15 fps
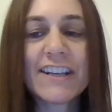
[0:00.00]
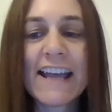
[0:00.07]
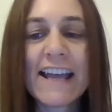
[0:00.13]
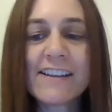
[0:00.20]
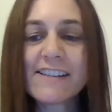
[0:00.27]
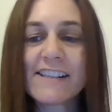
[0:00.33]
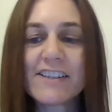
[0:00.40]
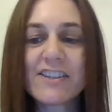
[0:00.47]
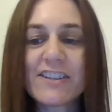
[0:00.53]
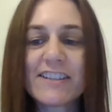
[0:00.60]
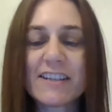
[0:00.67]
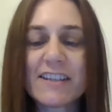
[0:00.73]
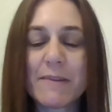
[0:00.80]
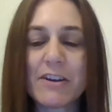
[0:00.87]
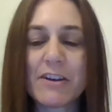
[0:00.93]
And Alison,
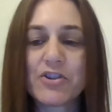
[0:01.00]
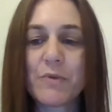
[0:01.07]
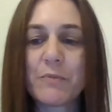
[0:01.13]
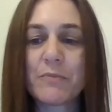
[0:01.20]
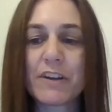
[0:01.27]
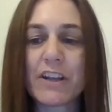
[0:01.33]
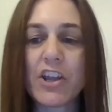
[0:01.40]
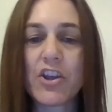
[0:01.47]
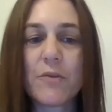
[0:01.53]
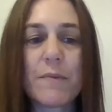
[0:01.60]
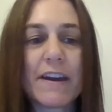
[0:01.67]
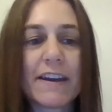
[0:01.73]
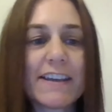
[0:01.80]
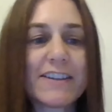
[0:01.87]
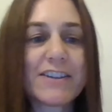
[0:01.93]
just to make sure we're bringing you
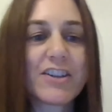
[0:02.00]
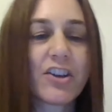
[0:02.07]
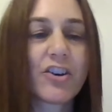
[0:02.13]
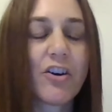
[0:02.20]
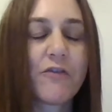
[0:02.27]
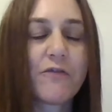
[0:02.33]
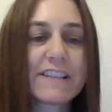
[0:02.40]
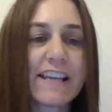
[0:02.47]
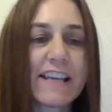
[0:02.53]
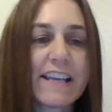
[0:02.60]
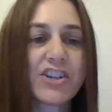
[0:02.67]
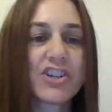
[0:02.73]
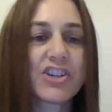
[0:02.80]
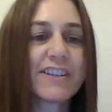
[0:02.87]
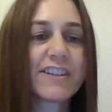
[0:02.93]
back into the
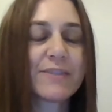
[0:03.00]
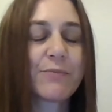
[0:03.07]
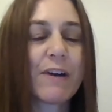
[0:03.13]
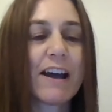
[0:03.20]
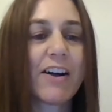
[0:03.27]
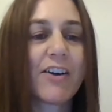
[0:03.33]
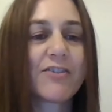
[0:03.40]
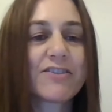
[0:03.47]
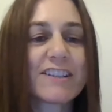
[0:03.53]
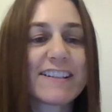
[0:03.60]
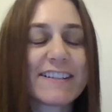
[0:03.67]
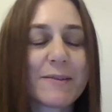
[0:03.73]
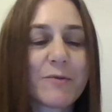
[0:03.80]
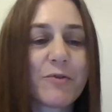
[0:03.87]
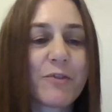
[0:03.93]
conversation as well,
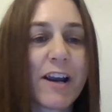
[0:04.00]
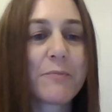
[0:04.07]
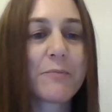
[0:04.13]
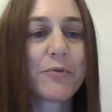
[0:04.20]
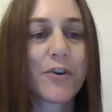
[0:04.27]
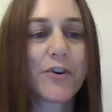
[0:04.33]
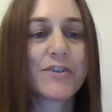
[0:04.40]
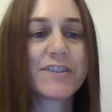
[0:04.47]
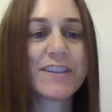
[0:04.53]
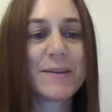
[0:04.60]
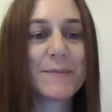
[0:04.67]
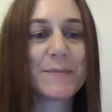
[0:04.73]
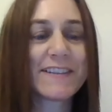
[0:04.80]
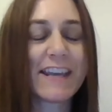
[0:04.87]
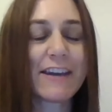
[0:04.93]
just some great pro
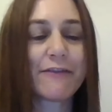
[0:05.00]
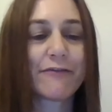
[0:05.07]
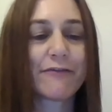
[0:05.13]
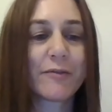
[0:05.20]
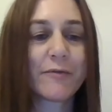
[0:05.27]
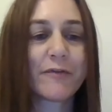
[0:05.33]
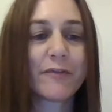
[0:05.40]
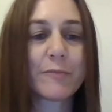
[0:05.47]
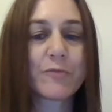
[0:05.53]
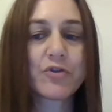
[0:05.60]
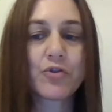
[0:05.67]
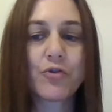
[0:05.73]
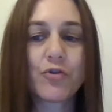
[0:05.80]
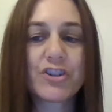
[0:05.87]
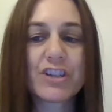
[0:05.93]
tips there from
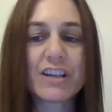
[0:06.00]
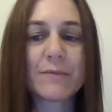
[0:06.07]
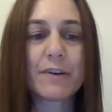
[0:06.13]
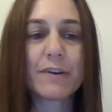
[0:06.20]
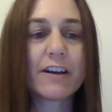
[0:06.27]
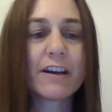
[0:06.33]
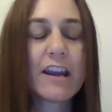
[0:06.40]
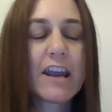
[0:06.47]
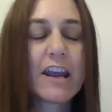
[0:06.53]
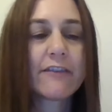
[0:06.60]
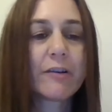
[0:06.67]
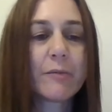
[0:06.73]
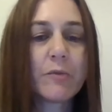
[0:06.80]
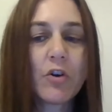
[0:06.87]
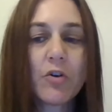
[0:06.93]
Georgia, but
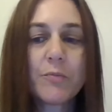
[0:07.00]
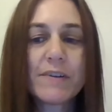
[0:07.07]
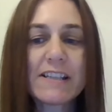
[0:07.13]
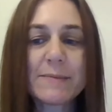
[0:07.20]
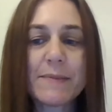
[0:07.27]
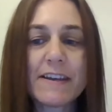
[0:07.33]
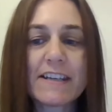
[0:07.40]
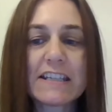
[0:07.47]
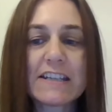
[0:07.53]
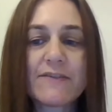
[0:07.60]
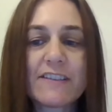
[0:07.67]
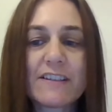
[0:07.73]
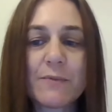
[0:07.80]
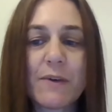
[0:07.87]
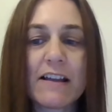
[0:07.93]
from your perspective
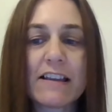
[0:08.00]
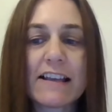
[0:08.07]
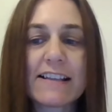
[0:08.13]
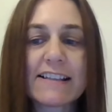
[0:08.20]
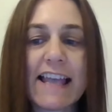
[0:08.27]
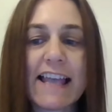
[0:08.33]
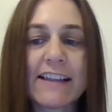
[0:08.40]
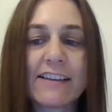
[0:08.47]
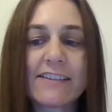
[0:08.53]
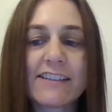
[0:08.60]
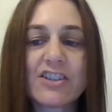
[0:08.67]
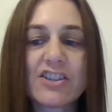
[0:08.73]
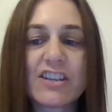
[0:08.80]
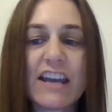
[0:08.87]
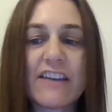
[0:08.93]
as well, as
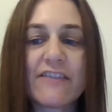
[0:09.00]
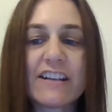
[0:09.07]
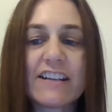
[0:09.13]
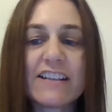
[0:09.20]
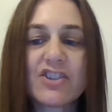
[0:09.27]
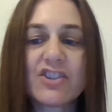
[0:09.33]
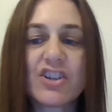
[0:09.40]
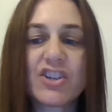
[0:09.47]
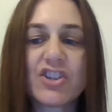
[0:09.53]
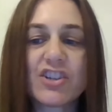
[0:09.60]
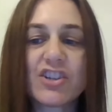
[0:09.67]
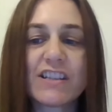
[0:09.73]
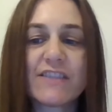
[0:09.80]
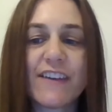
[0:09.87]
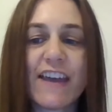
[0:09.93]
Alison, do you have any
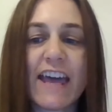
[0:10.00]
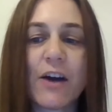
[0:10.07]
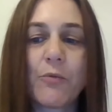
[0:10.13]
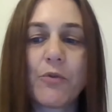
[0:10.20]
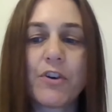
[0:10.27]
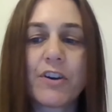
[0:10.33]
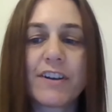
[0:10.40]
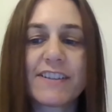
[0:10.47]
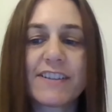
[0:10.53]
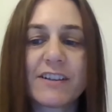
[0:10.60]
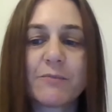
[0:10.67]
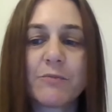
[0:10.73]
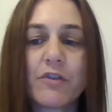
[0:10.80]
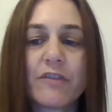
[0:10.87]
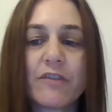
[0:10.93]
suggestions for how workers
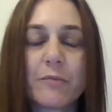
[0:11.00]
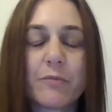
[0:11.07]
can move